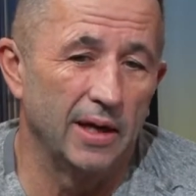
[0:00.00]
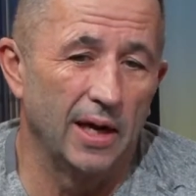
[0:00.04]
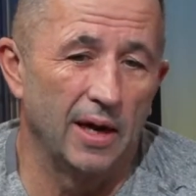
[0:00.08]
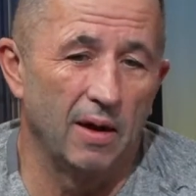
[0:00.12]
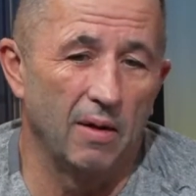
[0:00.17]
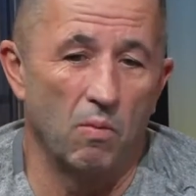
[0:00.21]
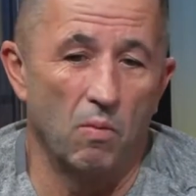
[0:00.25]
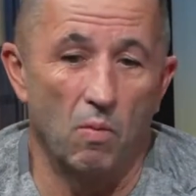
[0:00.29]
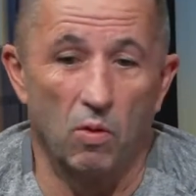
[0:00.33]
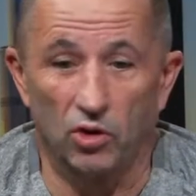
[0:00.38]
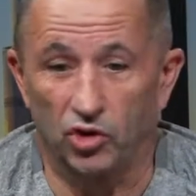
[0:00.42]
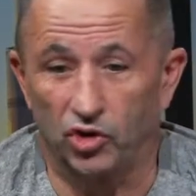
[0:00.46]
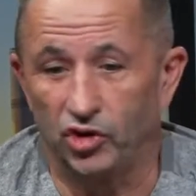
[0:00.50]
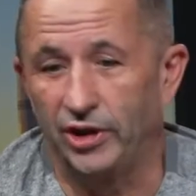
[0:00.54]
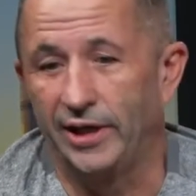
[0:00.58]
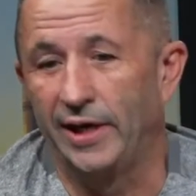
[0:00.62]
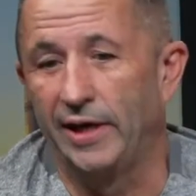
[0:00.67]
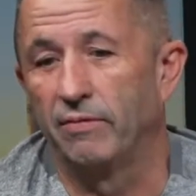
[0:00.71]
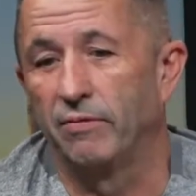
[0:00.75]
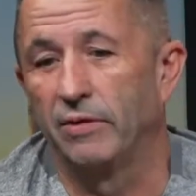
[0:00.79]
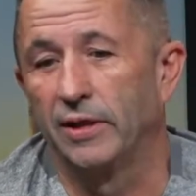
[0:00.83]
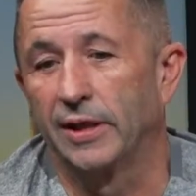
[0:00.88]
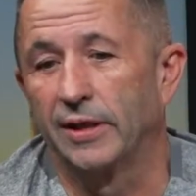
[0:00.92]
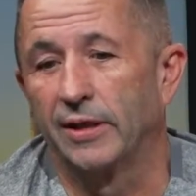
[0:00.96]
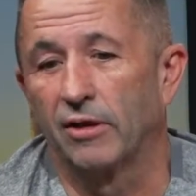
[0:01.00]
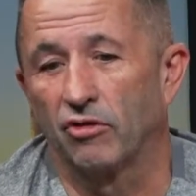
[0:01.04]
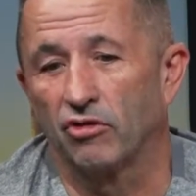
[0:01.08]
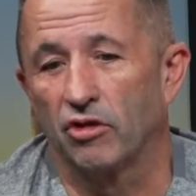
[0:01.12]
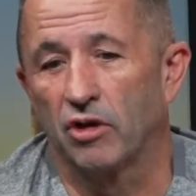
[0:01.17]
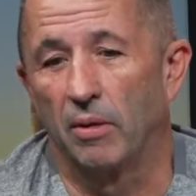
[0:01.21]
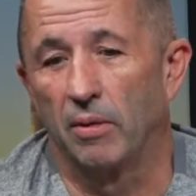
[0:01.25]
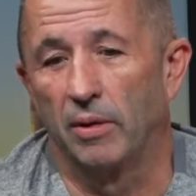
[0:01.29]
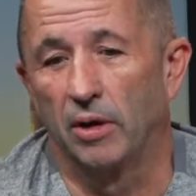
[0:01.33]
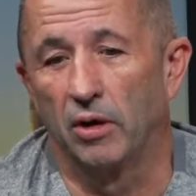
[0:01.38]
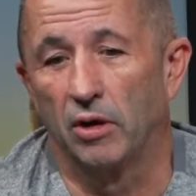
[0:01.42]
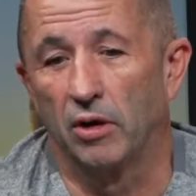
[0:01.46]
watching everything that's
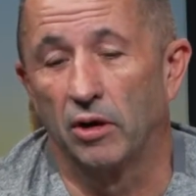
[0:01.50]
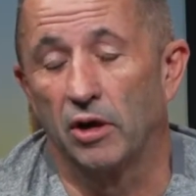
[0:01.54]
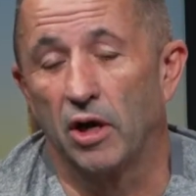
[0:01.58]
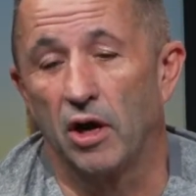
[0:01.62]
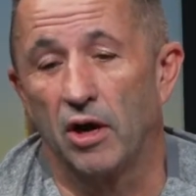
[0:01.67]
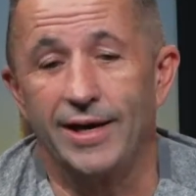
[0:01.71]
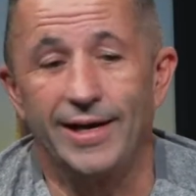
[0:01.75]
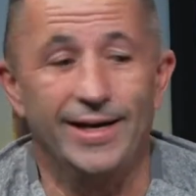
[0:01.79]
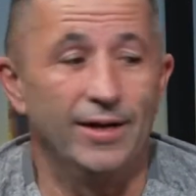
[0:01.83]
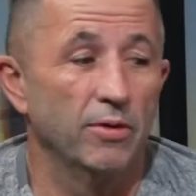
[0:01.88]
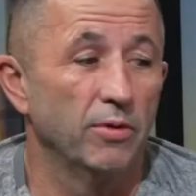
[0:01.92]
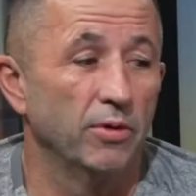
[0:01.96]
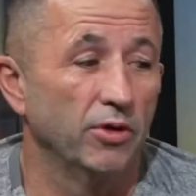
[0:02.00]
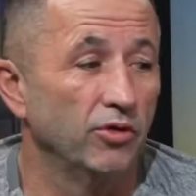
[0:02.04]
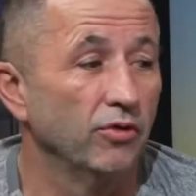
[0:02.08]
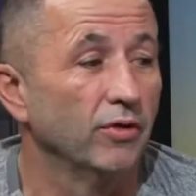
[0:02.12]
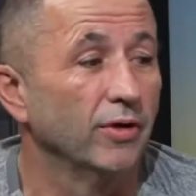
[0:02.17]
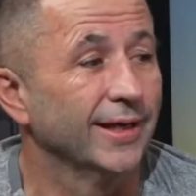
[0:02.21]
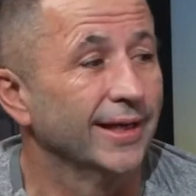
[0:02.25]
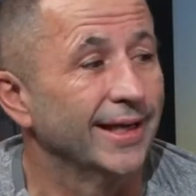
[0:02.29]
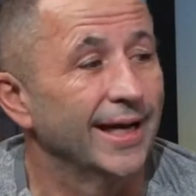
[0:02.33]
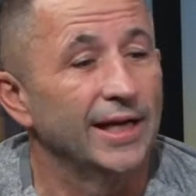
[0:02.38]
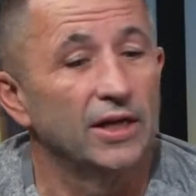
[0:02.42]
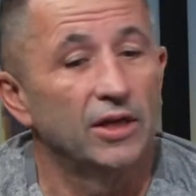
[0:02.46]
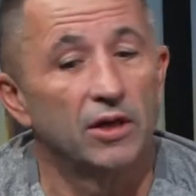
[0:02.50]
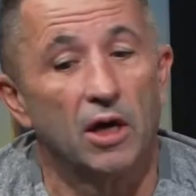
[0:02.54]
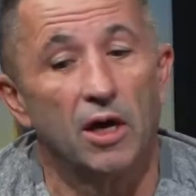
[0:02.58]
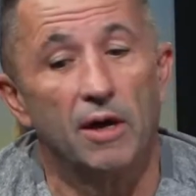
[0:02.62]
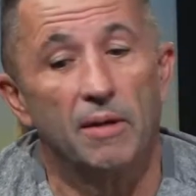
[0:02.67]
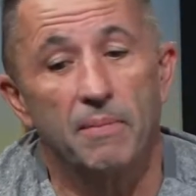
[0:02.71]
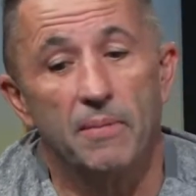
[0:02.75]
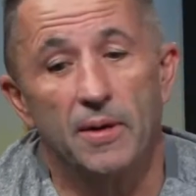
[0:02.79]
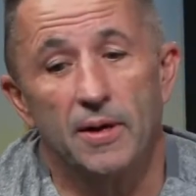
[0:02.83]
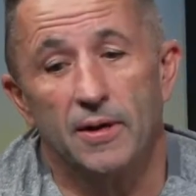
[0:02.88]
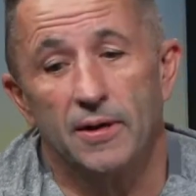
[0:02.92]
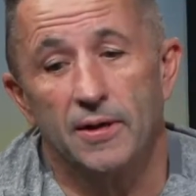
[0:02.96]
going on. I only do it during daytime.
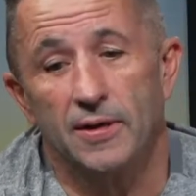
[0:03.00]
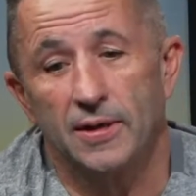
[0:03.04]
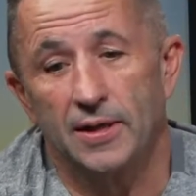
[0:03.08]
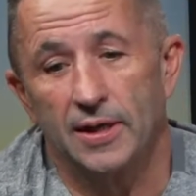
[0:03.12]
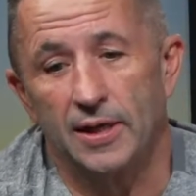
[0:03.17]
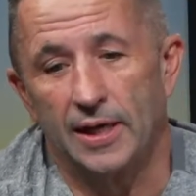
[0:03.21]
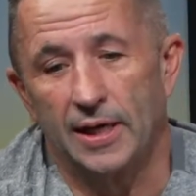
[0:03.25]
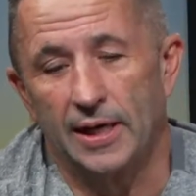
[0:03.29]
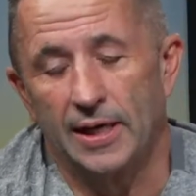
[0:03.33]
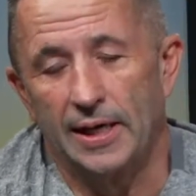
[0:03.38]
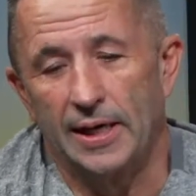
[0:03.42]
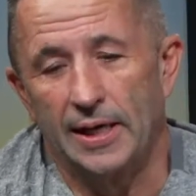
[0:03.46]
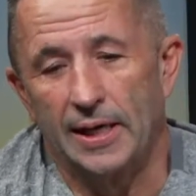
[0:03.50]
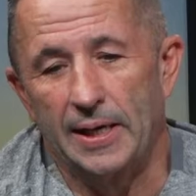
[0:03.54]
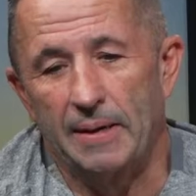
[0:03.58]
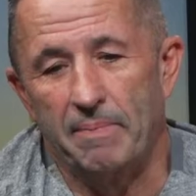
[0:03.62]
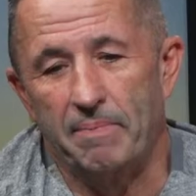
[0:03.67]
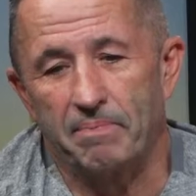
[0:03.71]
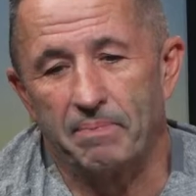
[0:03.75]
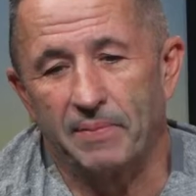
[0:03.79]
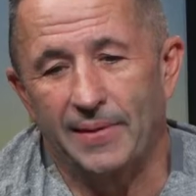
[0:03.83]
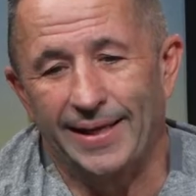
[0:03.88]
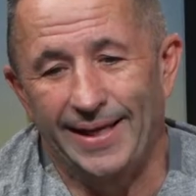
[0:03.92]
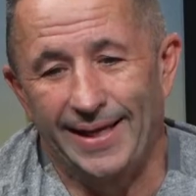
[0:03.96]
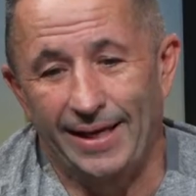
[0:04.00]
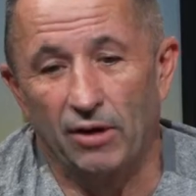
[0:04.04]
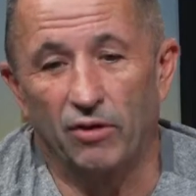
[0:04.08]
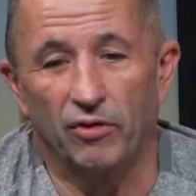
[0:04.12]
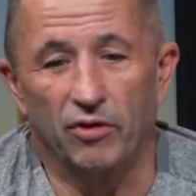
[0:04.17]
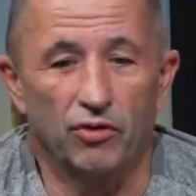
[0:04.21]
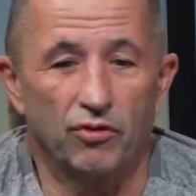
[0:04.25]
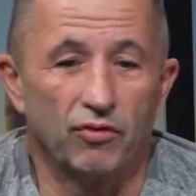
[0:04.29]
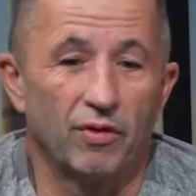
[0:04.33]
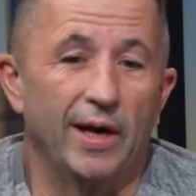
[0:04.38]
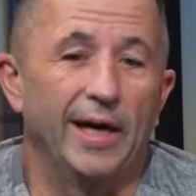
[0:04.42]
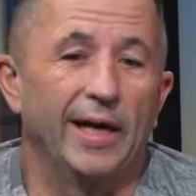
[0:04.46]
Get on the
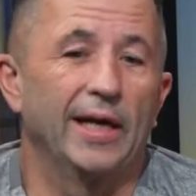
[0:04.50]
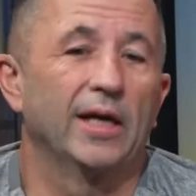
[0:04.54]
track,